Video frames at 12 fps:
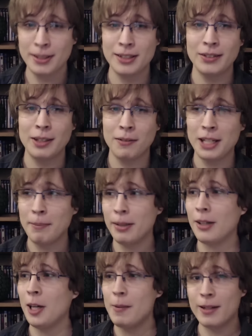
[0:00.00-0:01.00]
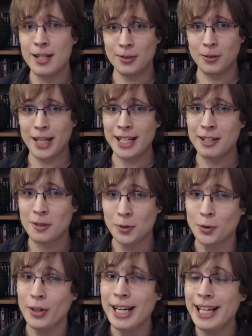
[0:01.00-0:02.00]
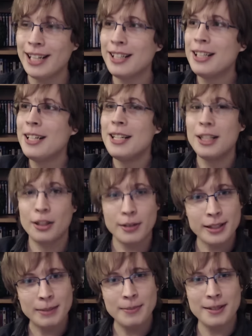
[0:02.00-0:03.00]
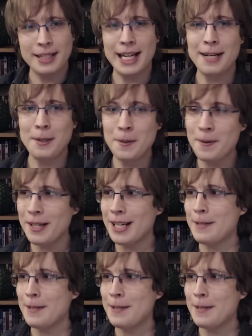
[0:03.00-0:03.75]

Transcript: It does help quite a bit. I hope you guys all had a great Christmas and New Year.